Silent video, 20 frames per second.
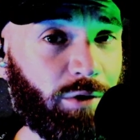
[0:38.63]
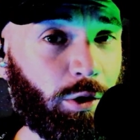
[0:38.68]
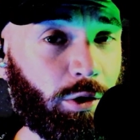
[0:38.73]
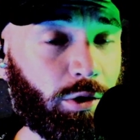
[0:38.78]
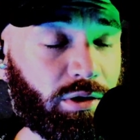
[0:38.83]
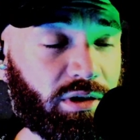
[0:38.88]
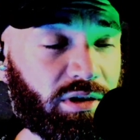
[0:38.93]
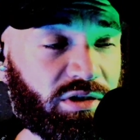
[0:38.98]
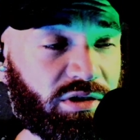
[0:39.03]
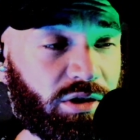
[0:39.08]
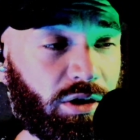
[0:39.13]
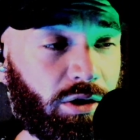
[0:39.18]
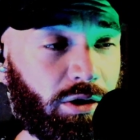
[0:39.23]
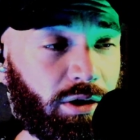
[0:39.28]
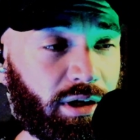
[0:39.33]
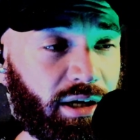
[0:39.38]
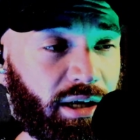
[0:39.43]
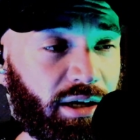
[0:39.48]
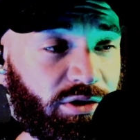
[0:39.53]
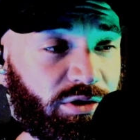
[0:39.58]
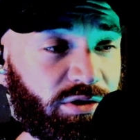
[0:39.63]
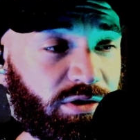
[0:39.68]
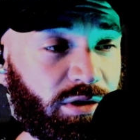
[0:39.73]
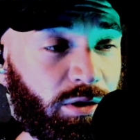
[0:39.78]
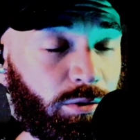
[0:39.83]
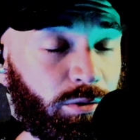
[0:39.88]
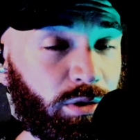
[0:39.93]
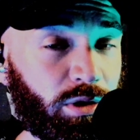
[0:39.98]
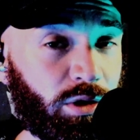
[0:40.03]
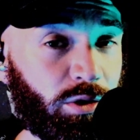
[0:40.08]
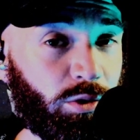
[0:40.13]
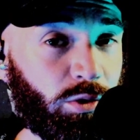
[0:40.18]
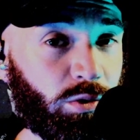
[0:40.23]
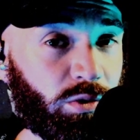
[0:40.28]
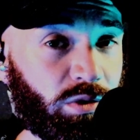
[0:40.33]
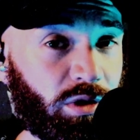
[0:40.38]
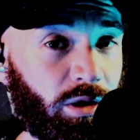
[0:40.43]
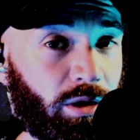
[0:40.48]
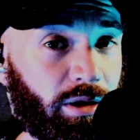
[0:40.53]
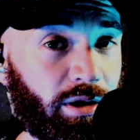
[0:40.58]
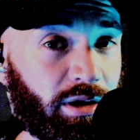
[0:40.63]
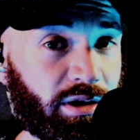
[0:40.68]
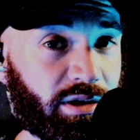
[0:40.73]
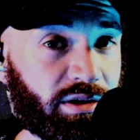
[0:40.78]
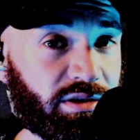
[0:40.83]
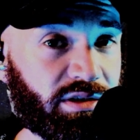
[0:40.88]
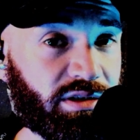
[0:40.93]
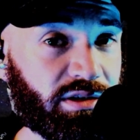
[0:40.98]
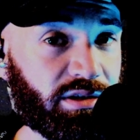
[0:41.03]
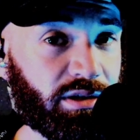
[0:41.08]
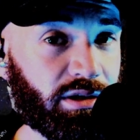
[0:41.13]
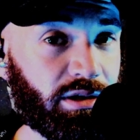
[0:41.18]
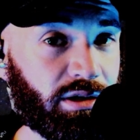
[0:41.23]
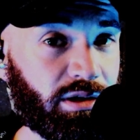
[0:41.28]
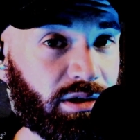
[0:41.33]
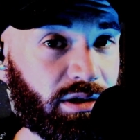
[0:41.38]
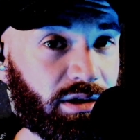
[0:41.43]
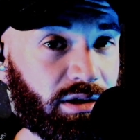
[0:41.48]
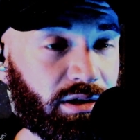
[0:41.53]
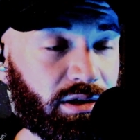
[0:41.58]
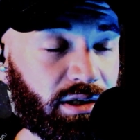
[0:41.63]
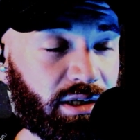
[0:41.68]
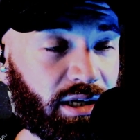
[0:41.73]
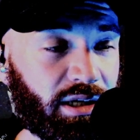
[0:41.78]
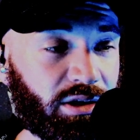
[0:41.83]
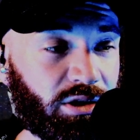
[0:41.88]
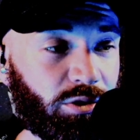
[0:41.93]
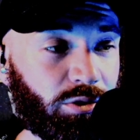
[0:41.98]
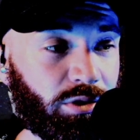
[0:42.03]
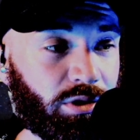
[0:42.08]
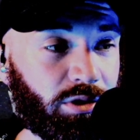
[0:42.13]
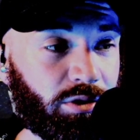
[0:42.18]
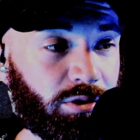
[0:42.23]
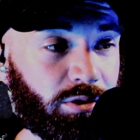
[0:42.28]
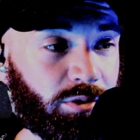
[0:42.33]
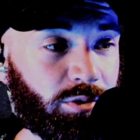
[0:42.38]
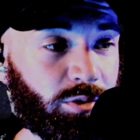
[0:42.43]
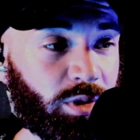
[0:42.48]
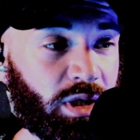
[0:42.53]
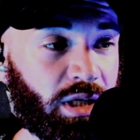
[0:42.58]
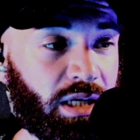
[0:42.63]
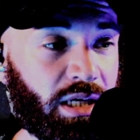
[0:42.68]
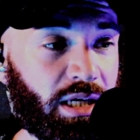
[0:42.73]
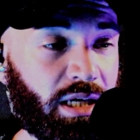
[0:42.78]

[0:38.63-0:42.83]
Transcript: heard the song and I just don't know the artist, and I don't know